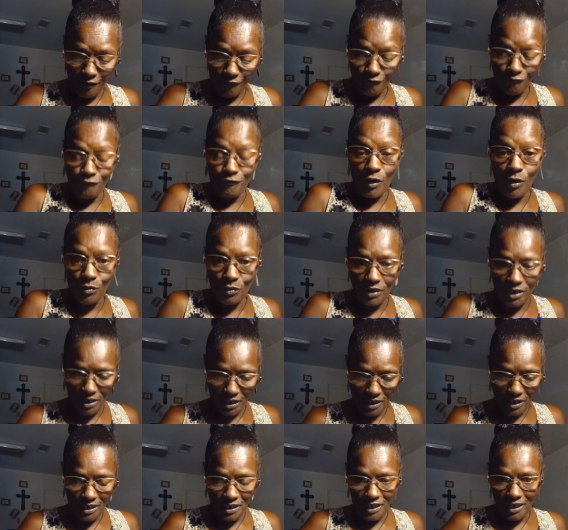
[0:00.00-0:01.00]

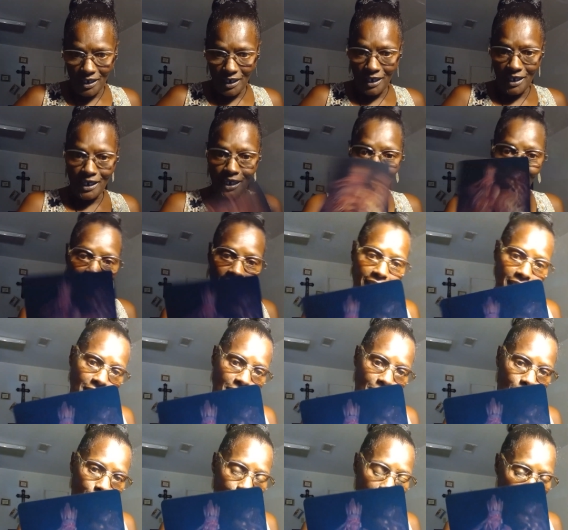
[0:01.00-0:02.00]
Invoke. And
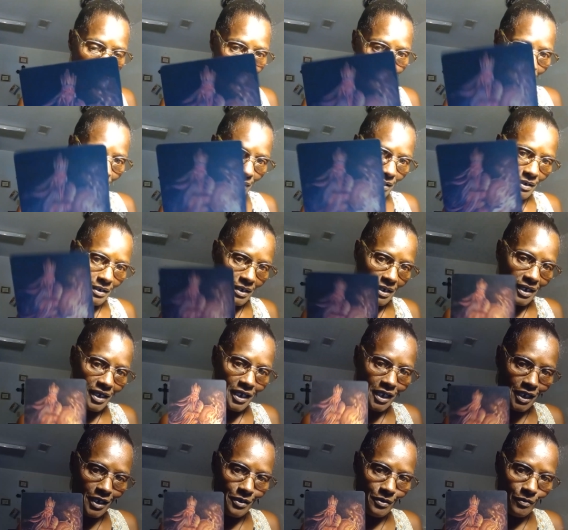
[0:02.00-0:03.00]
heal, baby.
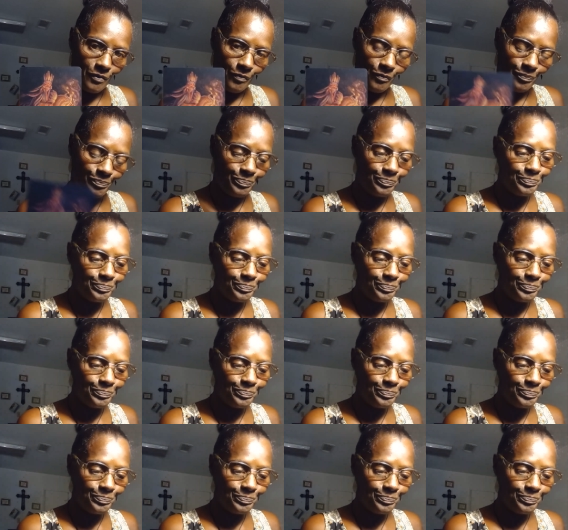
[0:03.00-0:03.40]
Heal.